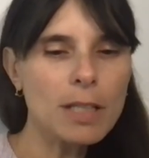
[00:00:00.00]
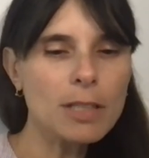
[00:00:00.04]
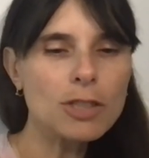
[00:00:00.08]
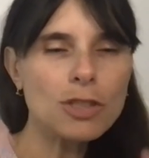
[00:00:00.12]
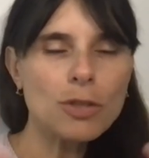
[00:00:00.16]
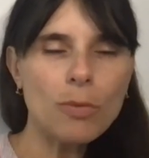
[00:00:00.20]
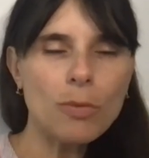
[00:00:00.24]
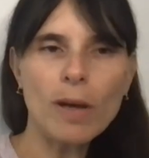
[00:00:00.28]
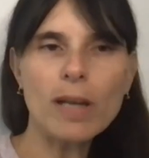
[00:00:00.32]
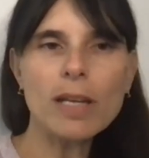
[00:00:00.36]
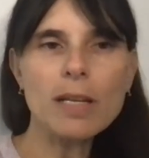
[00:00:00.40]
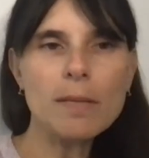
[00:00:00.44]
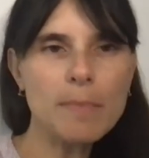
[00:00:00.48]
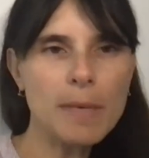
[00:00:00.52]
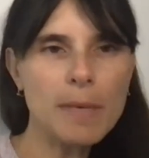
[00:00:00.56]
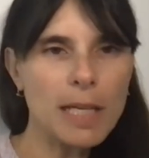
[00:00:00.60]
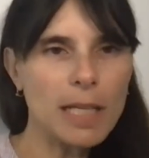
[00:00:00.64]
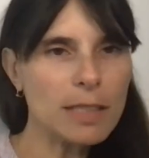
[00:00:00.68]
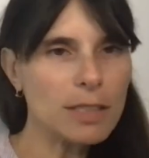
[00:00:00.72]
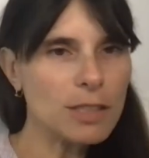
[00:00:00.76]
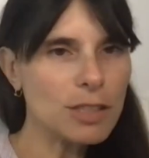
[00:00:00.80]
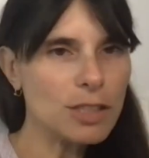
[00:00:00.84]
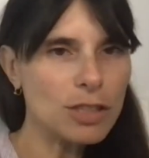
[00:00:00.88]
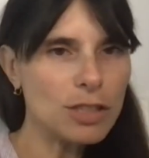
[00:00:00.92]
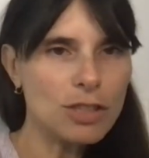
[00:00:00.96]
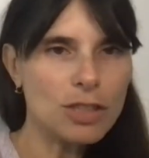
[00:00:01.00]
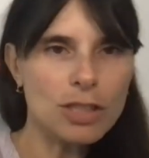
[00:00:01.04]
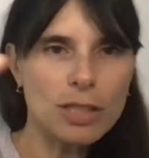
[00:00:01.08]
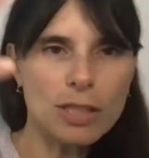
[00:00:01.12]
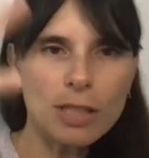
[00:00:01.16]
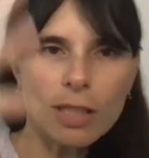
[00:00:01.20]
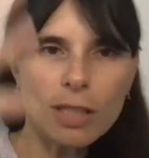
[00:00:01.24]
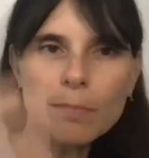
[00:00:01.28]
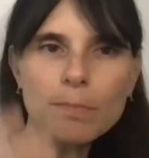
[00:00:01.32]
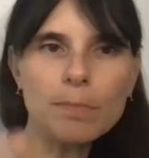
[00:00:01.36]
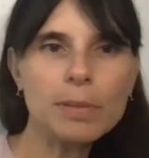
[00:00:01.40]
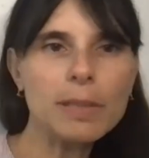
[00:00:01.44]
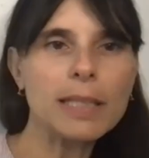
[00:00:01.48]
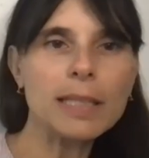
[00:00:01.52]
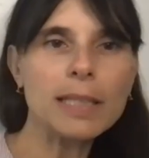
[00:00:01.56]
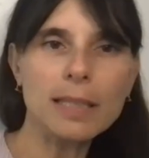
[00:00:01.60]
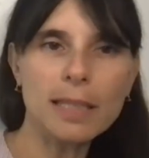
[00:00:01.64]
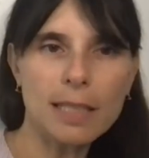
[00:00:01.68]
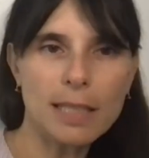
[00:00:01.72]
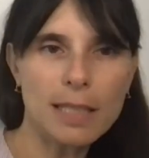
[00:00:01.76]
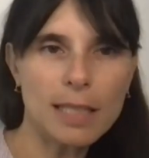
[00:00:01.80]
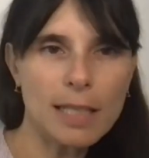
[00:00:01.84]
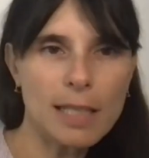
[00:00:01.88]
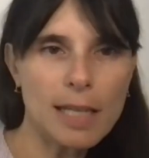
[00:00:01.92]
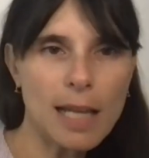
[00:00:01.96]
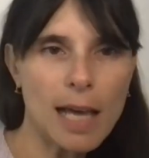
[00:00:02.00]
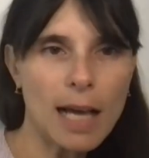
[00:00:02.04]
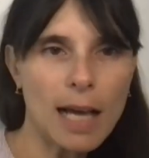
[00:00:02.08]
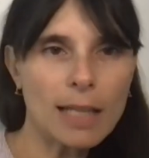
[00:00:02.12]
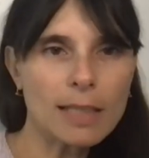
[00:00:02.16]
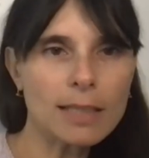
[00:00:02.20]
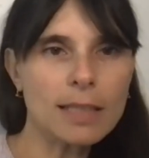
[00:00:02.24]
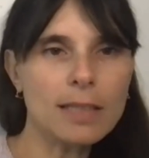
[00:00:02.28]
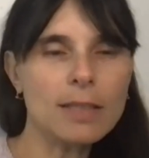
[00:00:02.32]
20 minutes to just completely connect.